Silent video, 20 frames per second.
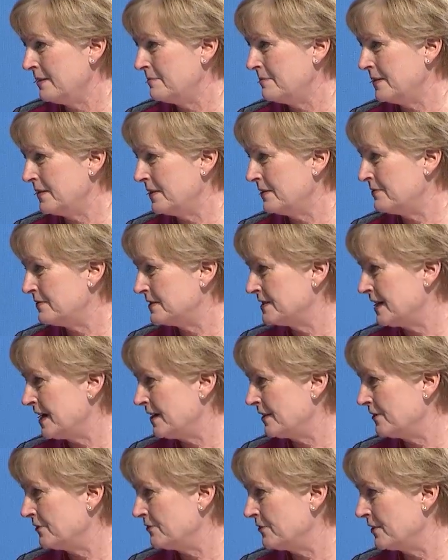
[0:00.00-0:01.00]
been the
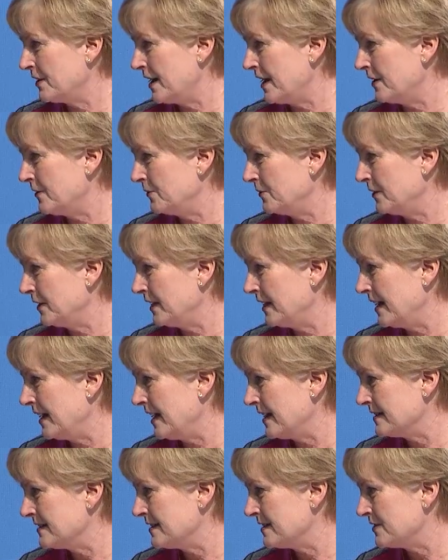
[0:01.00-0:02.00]
photographer not only
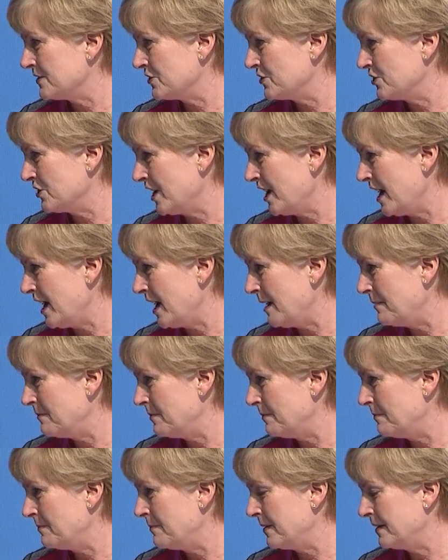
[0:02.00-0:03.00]
as his job,
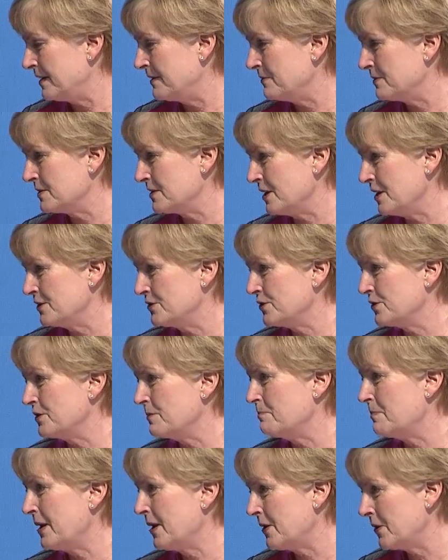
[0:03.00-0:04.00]
but he was also the
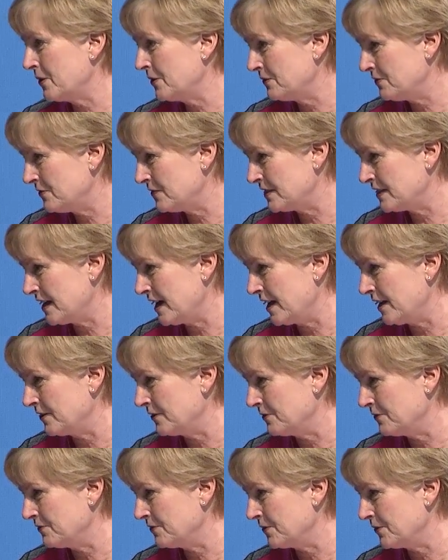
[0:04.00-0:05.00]
parent
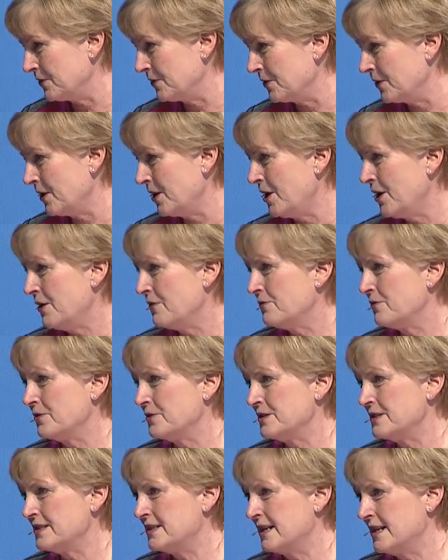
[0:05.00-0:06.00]
photographer for
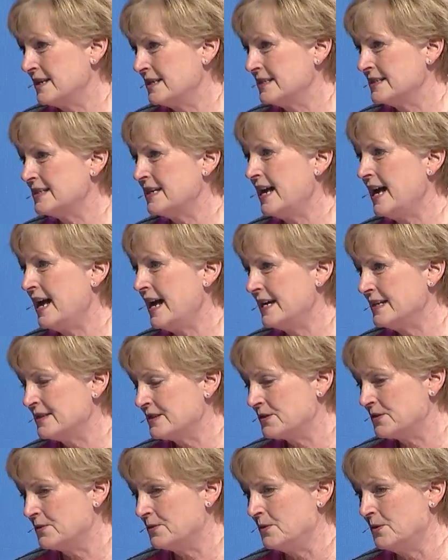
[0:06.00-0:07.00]
his son's high
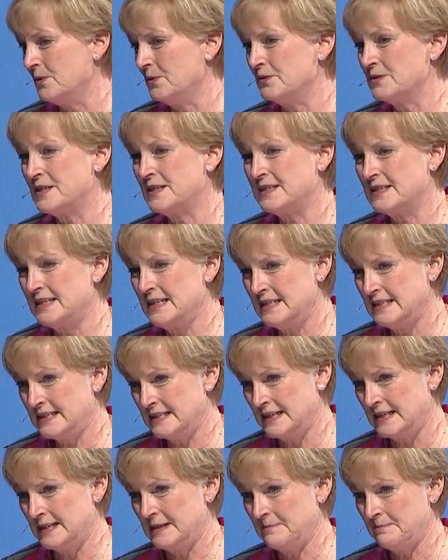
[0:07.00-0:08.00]
school ski
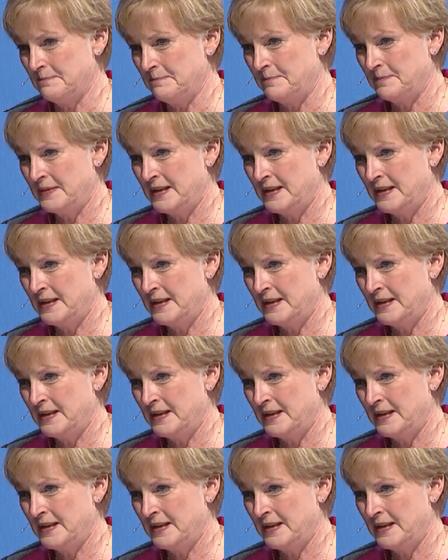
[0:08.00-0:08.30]
team.